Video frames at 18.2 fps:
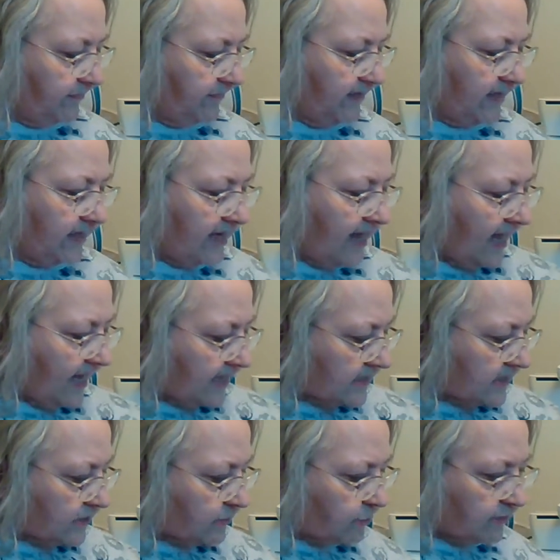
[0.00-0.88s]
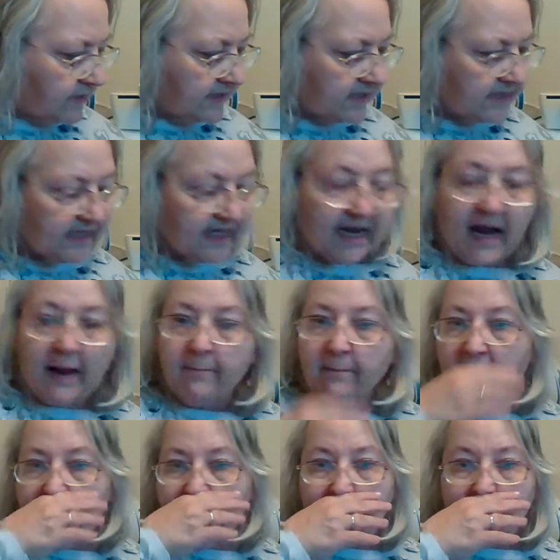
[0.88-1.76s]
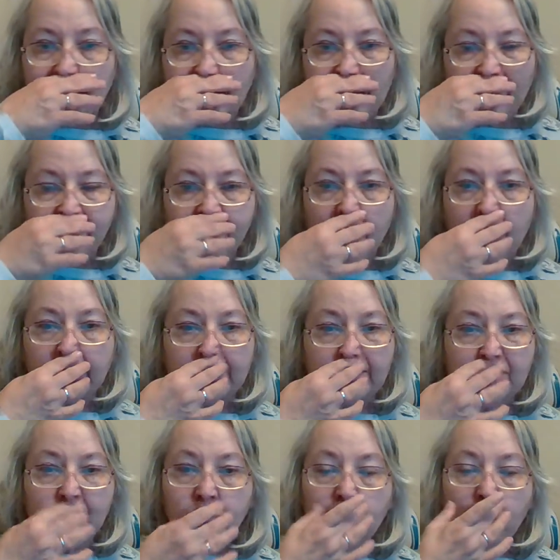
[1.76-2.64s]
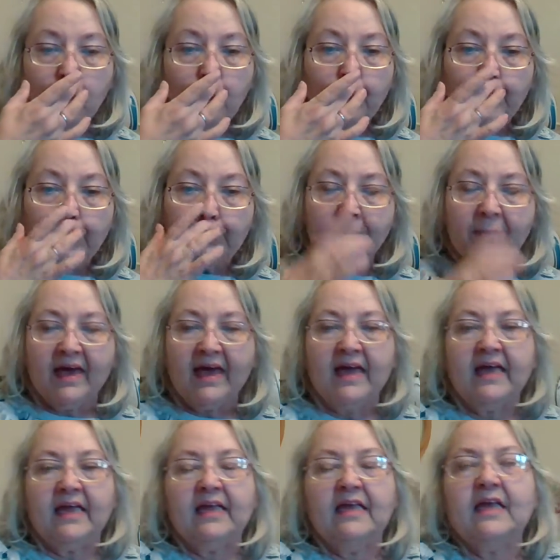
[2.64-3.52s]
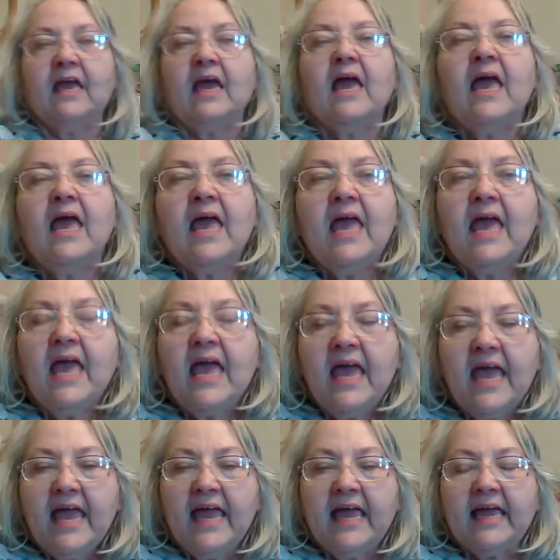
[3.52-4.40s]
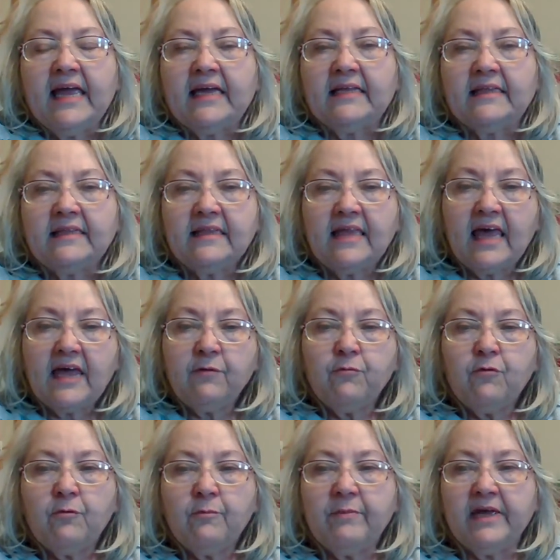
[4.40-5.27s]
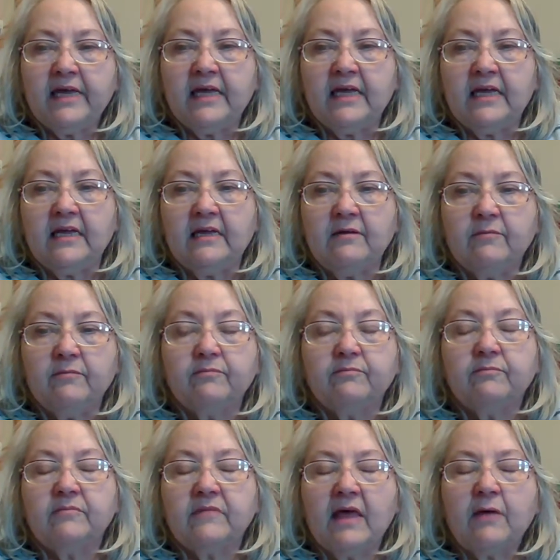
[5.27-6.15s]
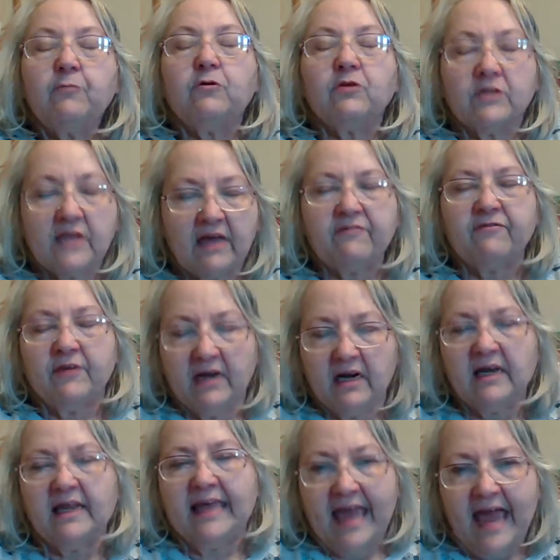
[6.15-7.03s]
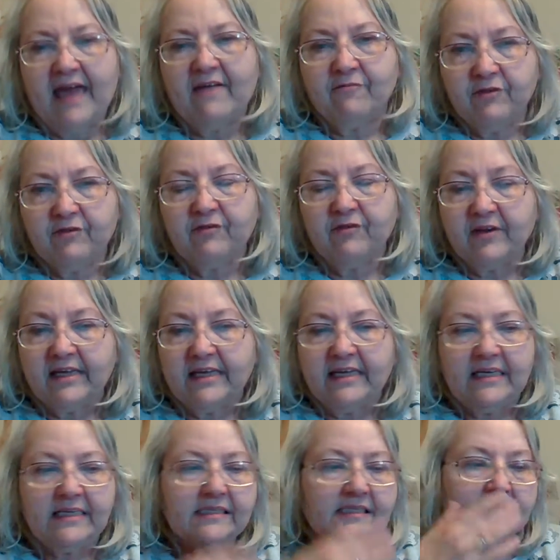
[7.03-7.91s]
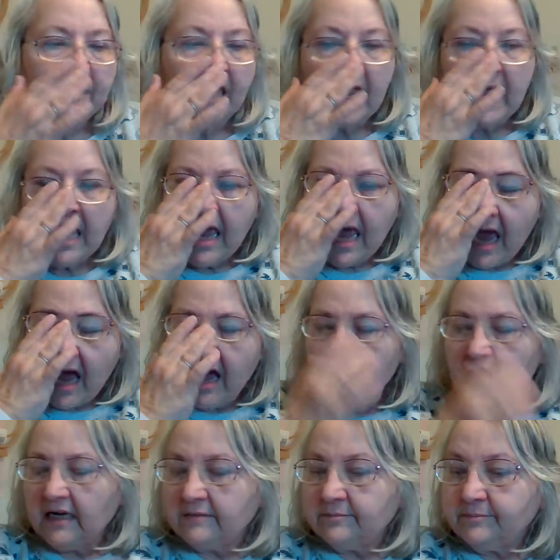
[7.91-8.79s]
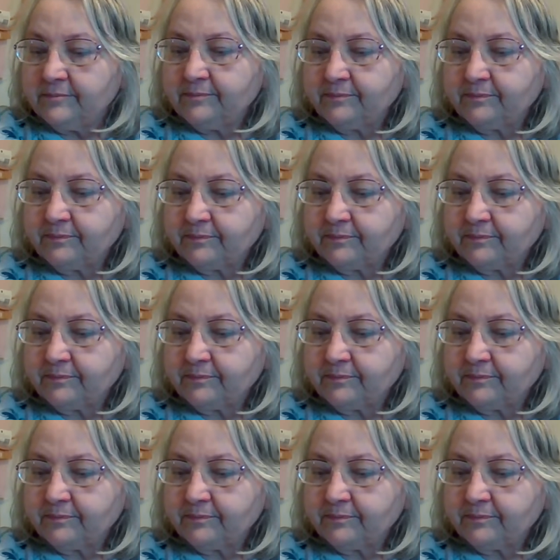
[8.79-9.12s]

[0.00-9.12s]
next ones that I make, I've got 2 more to make, and they will definitely have the fleece. So